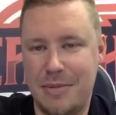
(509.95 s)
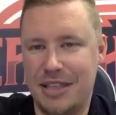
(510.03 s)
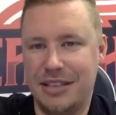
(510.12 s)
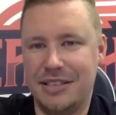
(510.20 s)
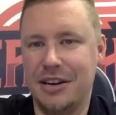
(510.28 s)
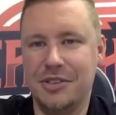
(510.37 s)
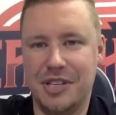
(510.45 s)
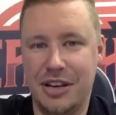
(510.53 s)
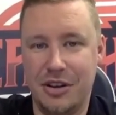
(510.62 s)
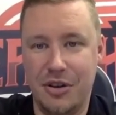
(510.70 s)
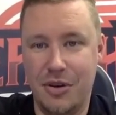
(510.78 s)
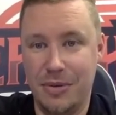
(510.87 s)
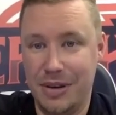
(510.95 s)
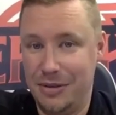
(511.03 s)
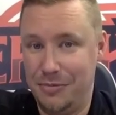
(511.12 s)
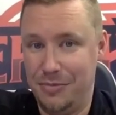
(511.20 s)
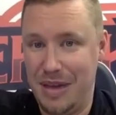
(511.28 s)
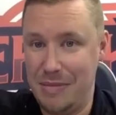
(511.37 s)
I think Tarasenko,
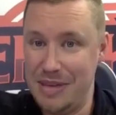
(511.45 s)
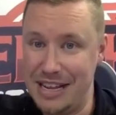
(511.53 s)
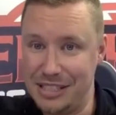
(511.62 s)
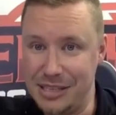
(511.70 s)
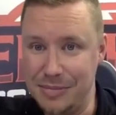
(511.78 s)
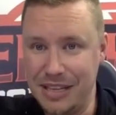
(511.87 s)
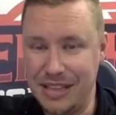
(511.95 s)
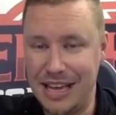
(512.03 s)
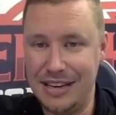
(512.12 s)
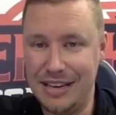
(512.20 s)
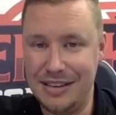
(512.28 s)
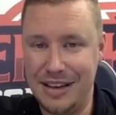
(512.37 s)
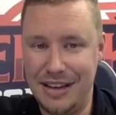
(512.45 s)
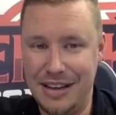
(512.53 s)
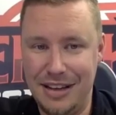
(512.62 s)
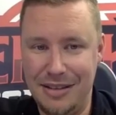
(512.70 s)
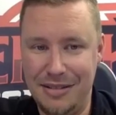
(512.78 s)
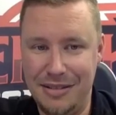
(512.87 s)
maybe that's something that
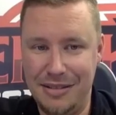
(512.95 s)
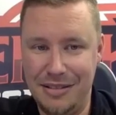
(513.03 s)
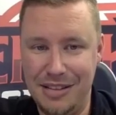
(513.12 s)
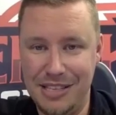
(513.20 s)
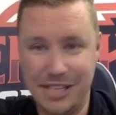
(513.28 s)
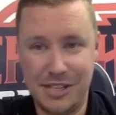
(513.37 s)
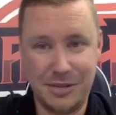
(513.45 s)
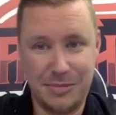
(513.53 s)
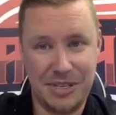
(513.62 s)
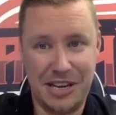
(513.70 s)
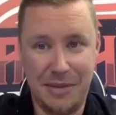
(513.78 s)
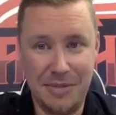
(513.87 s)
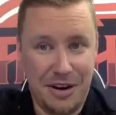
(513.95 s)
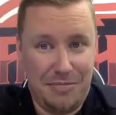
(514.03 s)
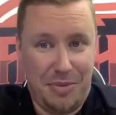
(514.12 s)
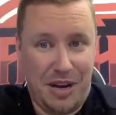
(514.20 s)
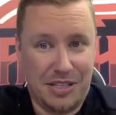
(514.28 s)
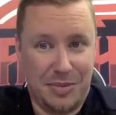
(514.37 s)
entices him to come here,
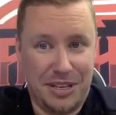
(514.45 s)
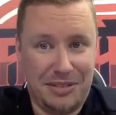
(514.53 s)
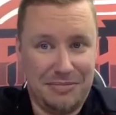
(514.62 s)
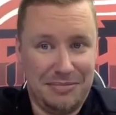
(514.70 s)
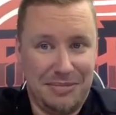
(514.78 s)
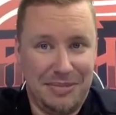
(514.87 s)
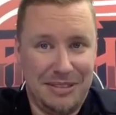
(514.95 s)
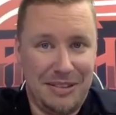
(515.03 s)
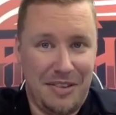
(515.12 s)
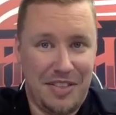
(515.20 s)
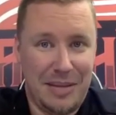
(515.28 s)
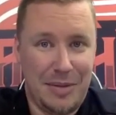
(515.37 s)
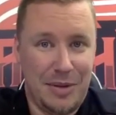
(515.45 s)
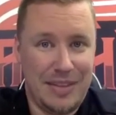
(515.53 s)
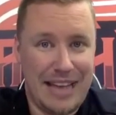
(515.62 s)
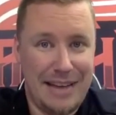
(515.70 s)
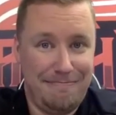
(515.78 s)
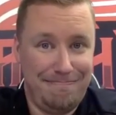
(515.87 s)
possibly. You ever think about
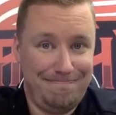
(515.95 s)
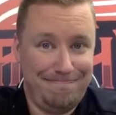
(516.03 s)
that?